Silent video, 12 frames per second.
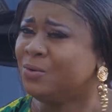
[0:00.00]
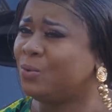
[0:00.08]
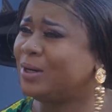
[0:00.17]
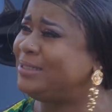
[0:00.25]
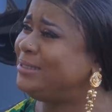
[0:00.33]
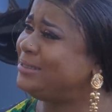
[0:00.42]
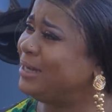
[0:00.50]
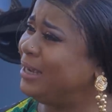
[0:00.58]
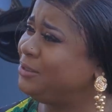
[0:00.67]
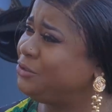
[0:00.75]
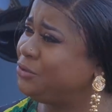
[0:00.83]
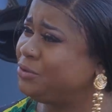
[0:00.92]
What did
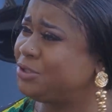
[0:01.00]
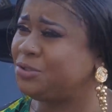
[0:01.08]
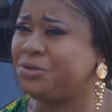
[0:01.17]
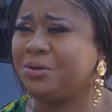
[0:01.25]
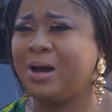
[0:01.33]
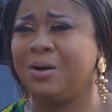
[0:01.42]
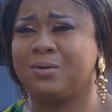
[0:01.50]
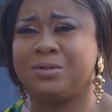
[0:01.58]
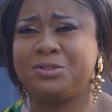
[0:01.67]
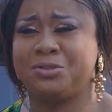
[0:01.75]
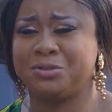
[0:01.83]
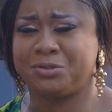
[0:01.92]
I do to you? How
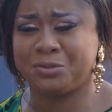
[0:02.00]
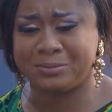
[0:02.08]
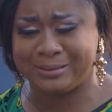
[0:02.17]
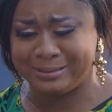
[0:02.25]
could you do...